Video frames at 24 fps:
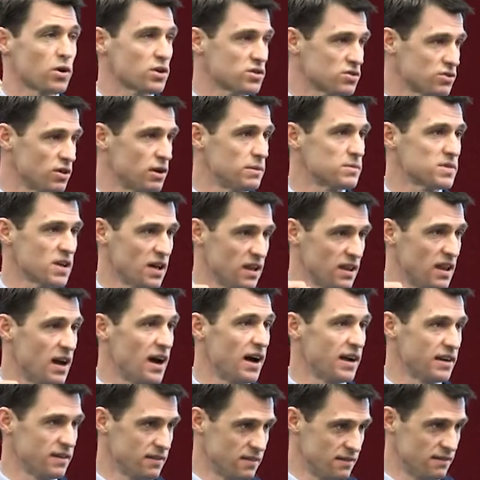streams
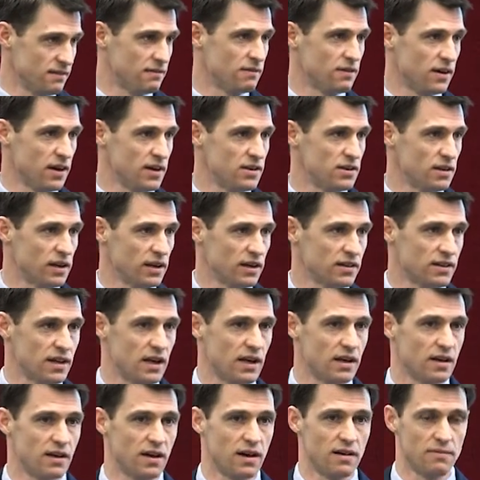align, right? You can get
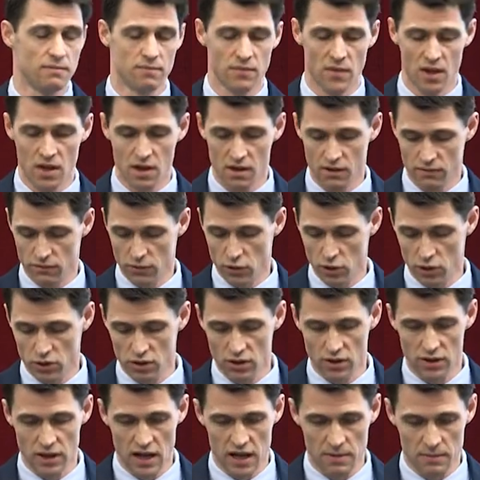that vertical
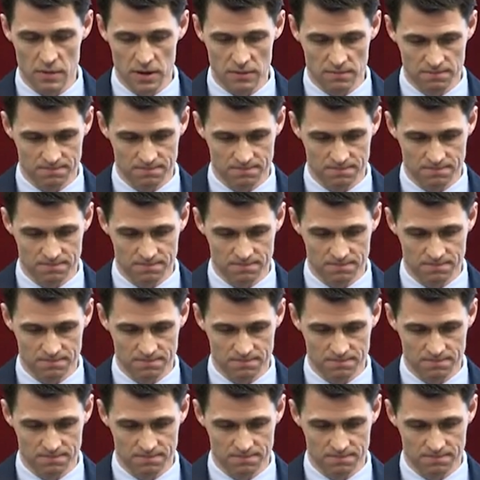alignment.